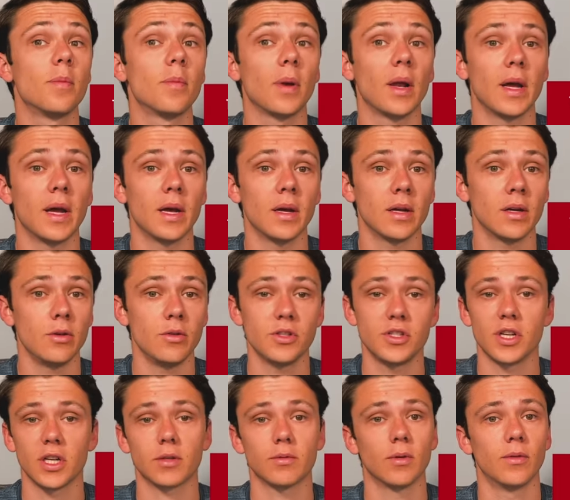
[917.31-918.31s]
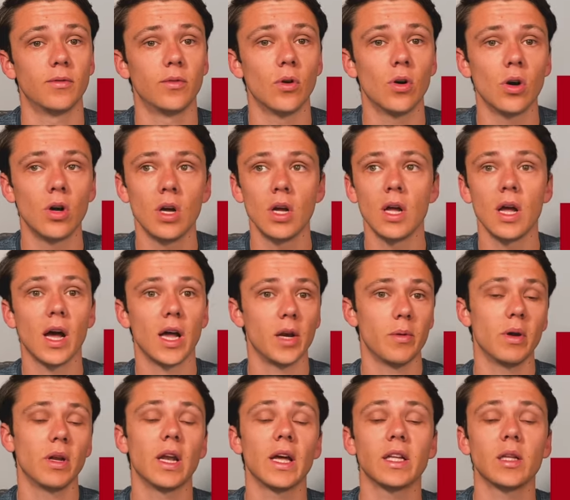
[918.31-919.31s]
player who's 6'4" and he
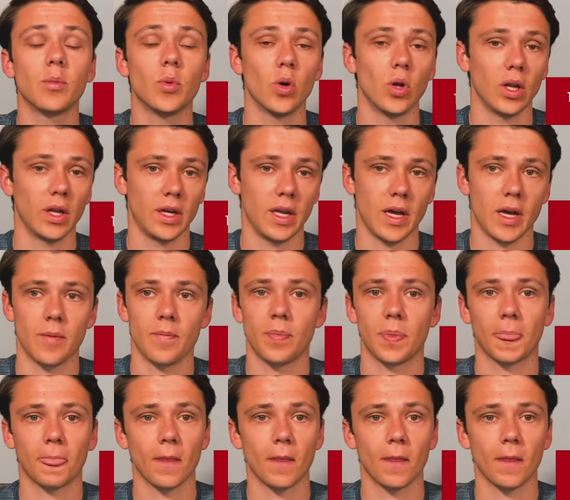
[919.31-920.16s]
will like the ball in the air.